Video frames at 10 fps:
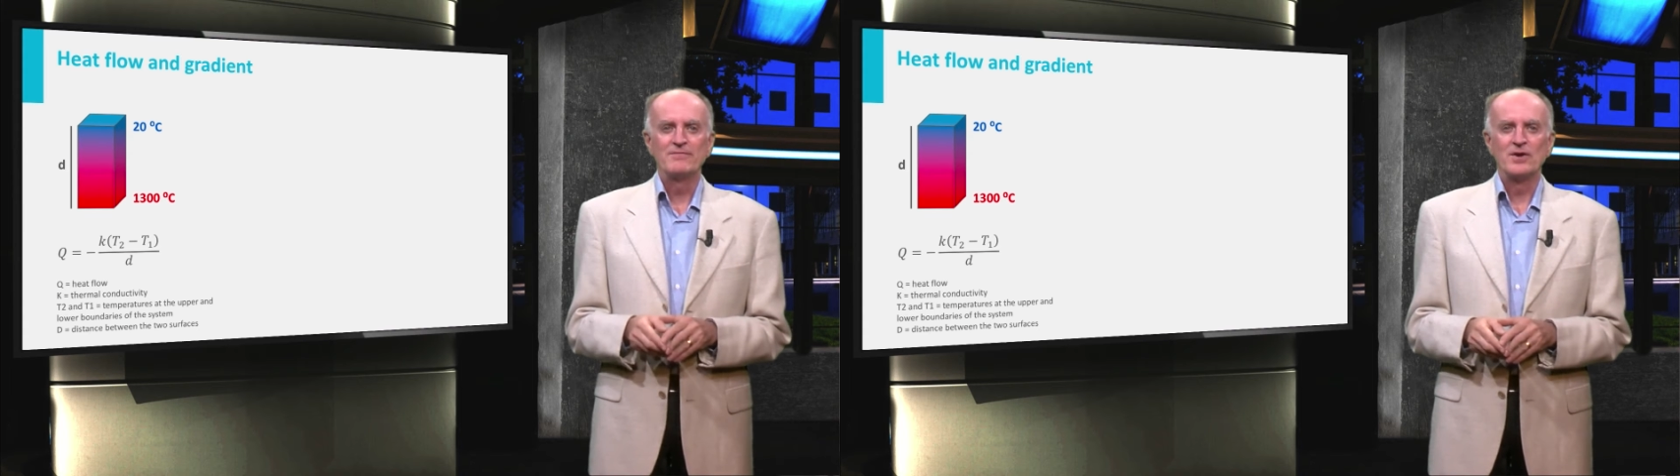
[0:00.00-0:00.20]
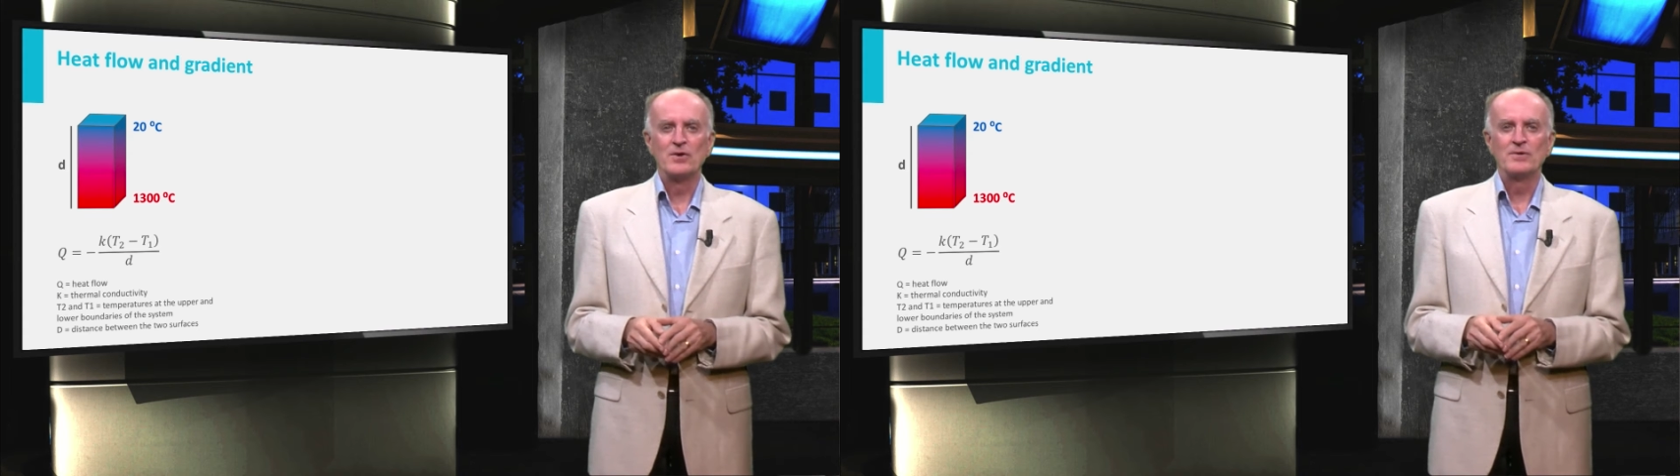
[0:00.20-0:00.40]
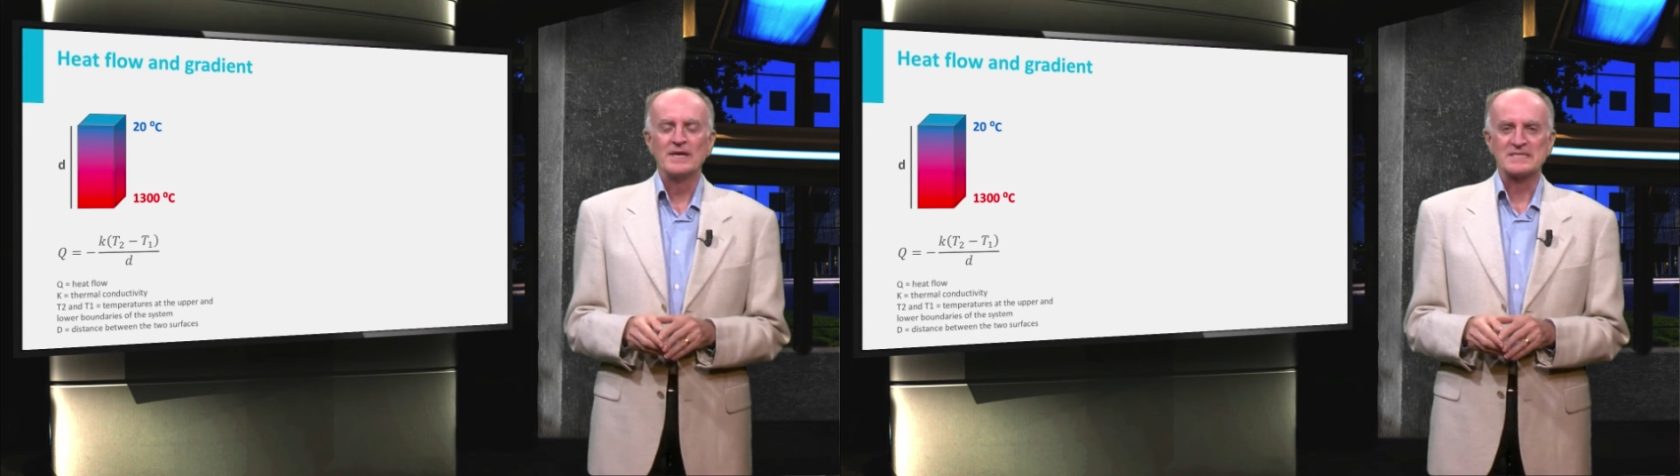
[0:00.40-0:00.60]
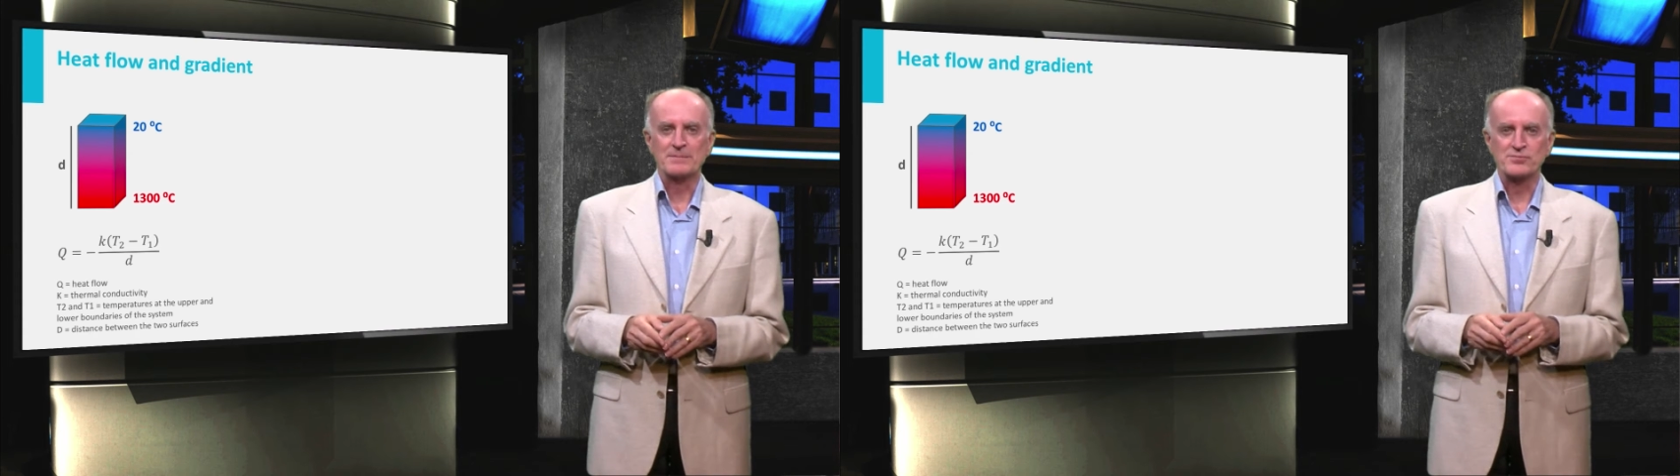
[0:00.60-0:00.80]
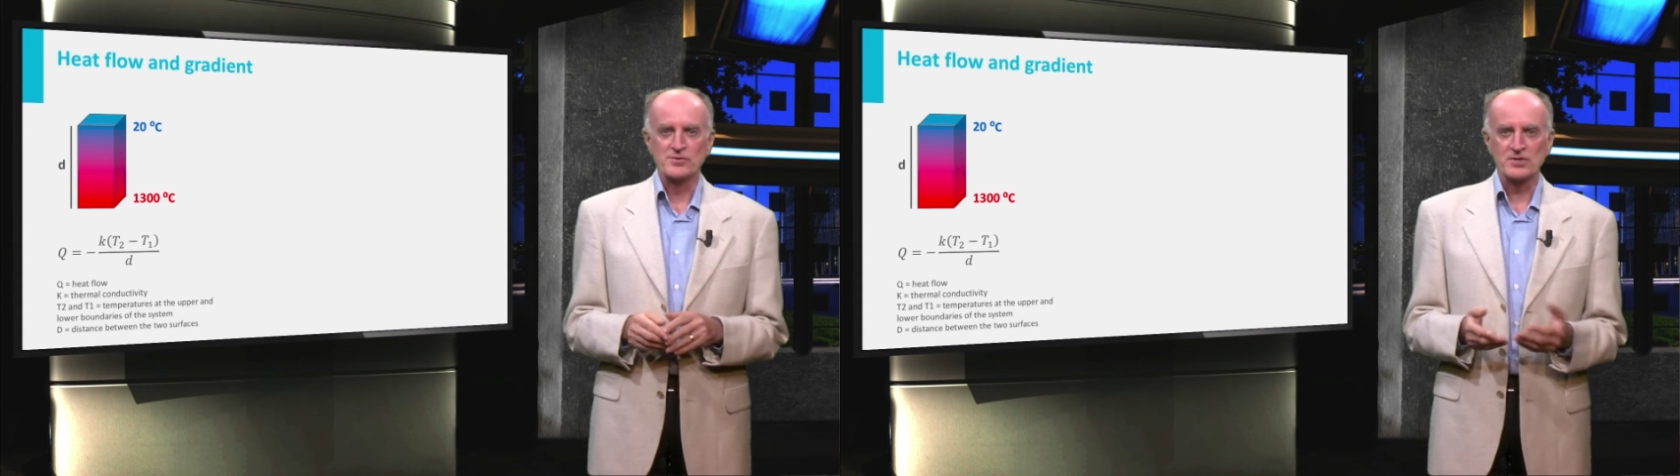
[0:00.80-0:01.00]
flow is a
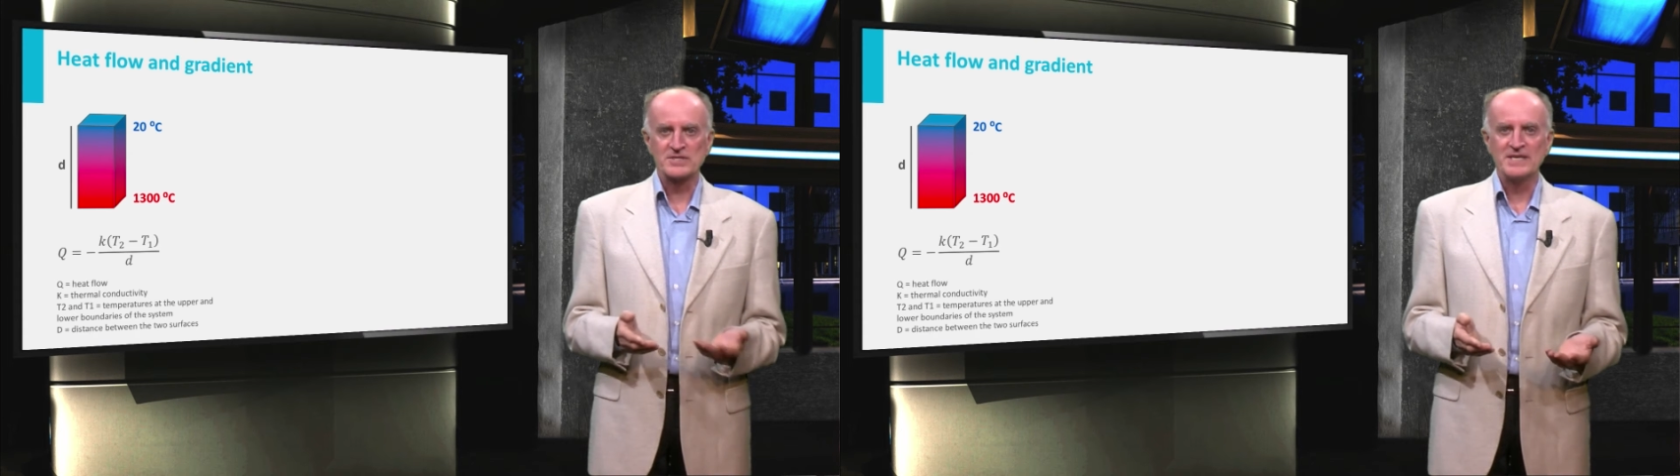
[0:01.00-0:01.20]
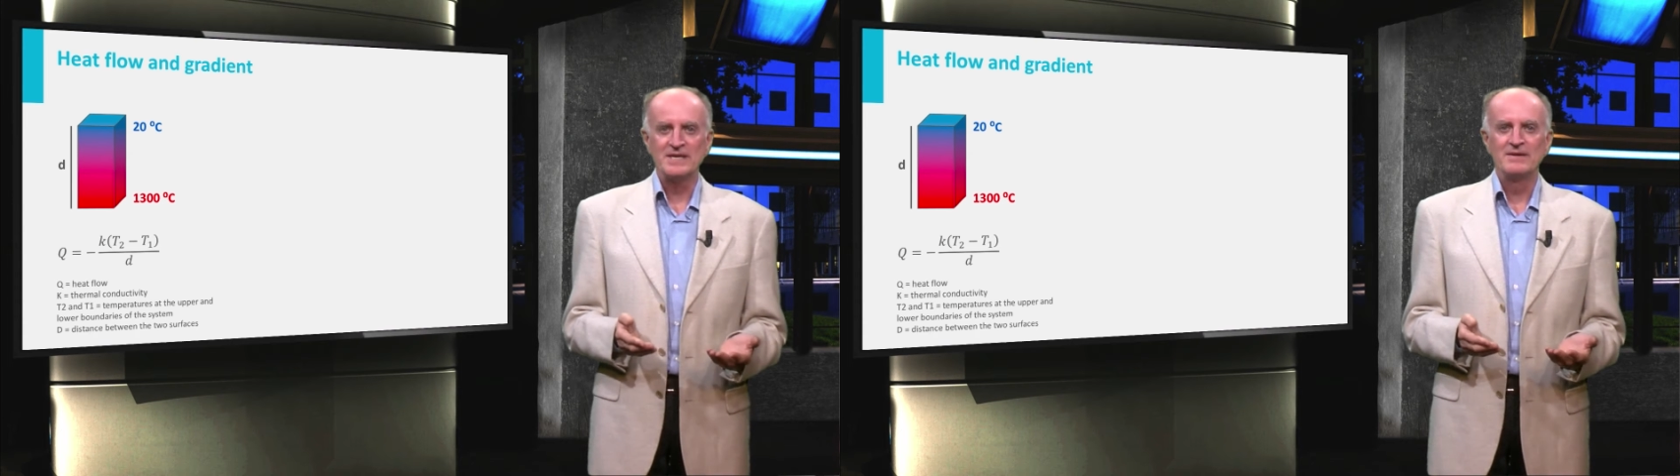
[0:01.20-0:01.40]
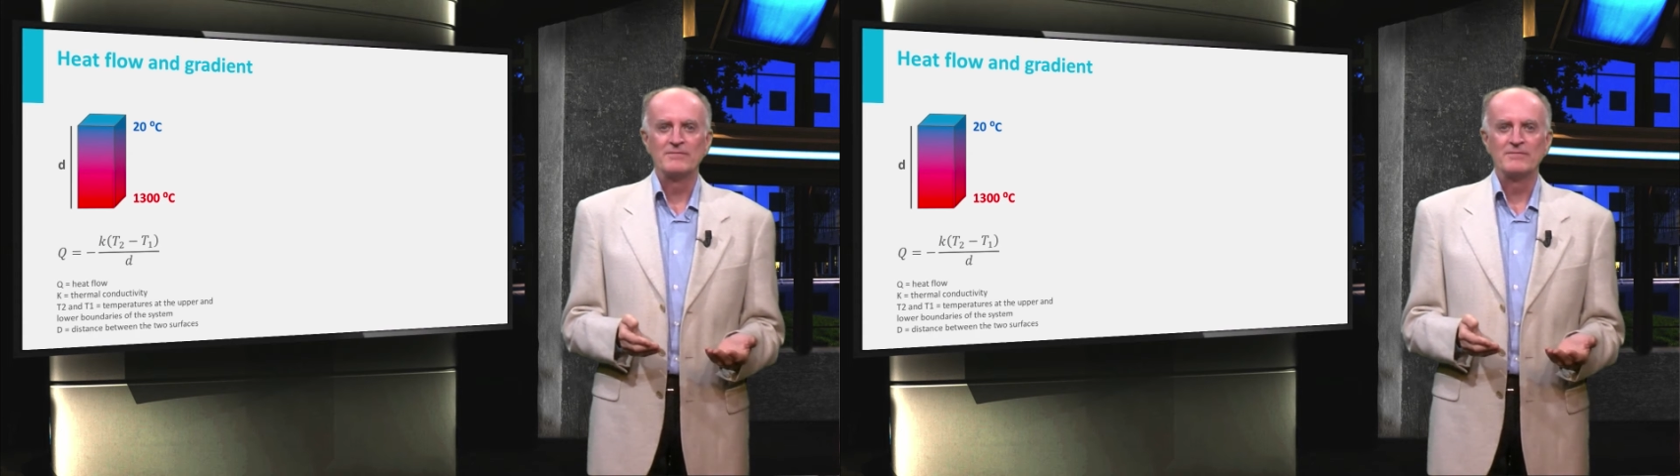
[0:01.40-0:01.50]
proxy